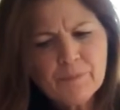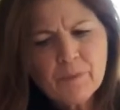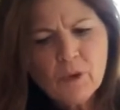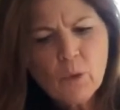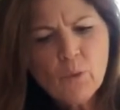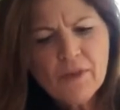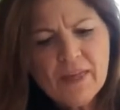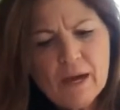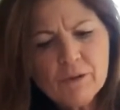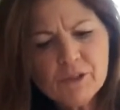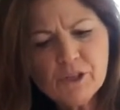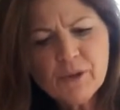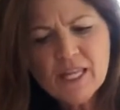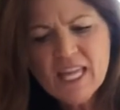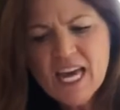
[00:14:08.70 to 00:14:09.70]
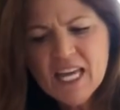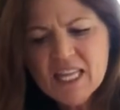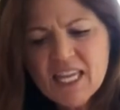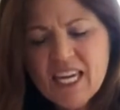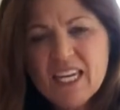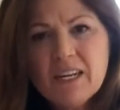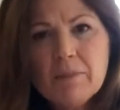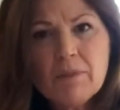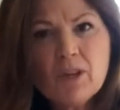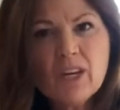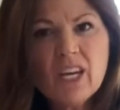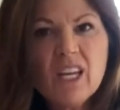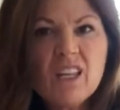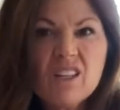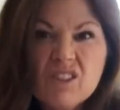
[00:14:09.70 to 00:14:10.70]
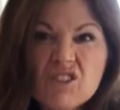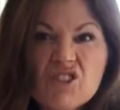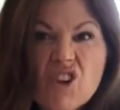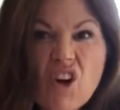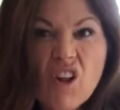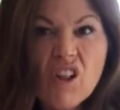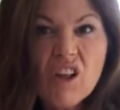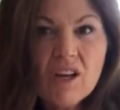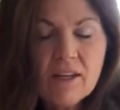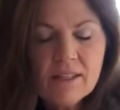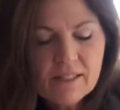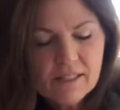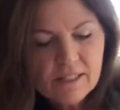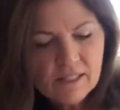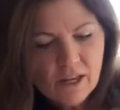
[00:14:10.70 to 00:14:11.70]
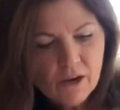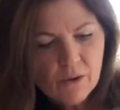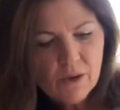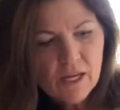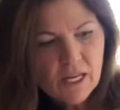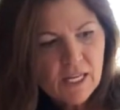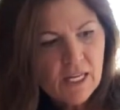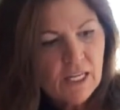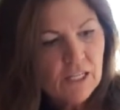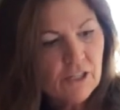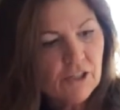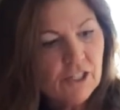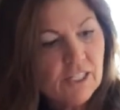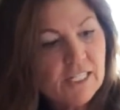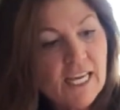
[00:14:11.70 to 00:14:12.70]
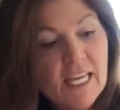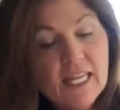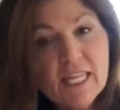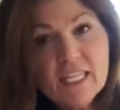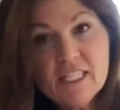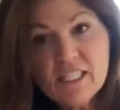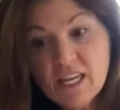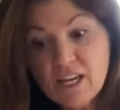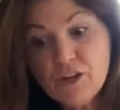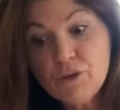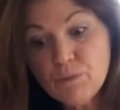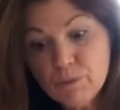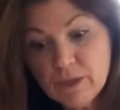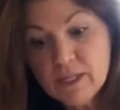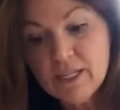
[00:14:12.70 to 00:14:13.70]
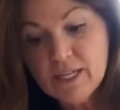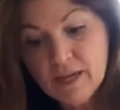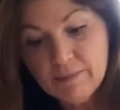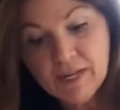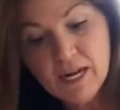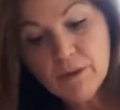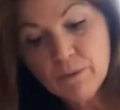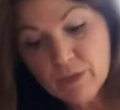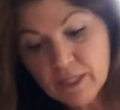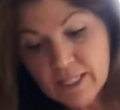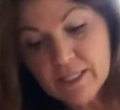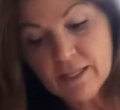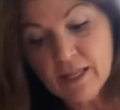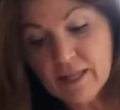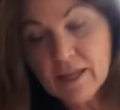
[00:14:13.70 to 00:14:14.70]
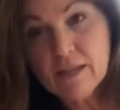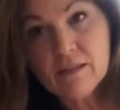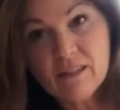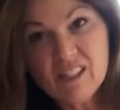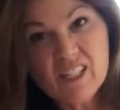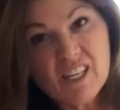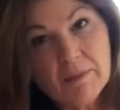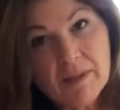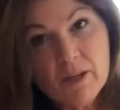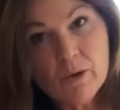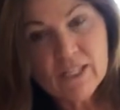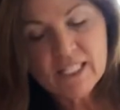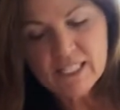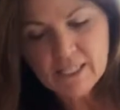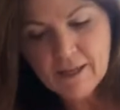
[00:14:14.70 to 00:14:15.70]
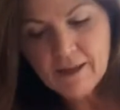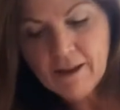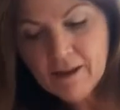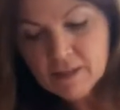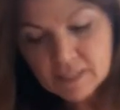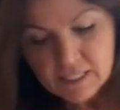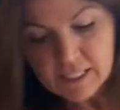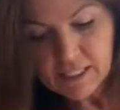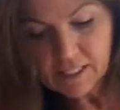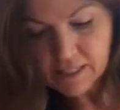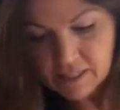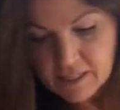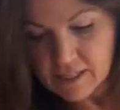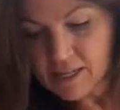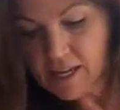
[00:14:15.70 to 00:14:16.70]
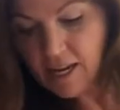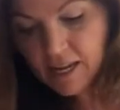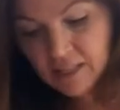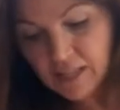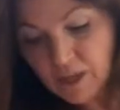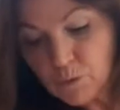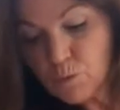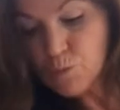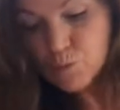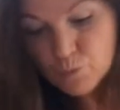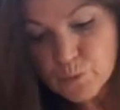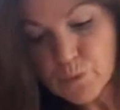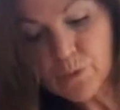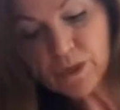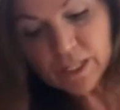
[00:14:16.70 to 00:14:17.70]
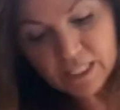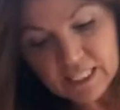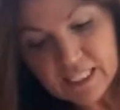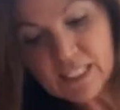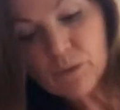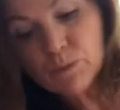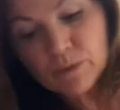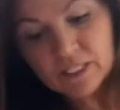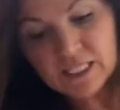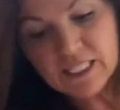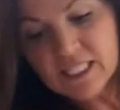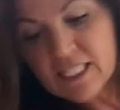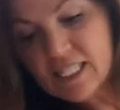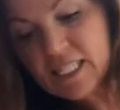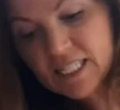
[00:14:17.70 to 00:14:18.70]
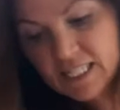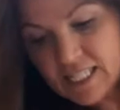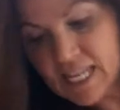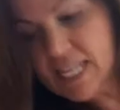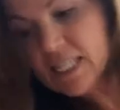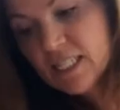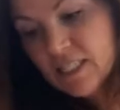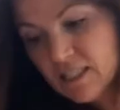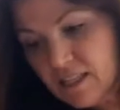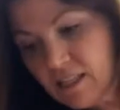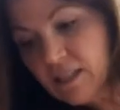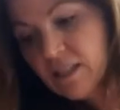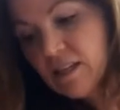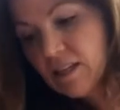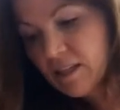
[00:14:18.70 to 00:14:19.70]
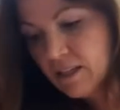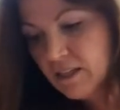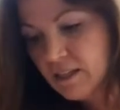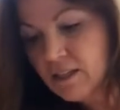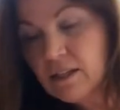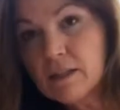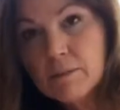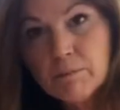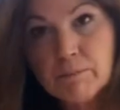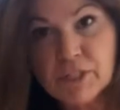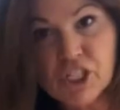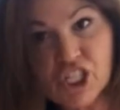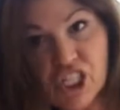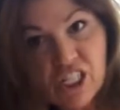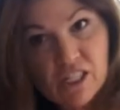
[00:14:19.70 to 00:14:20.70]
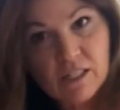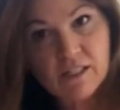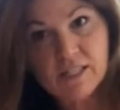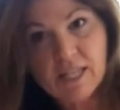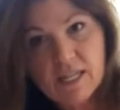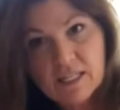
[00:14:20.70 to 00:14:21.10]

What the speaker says: Without doing that, they end up looking a little dull. So you just take this and you really, I really, like, it's gonna be noisy. I like really, really sand the bejesus out of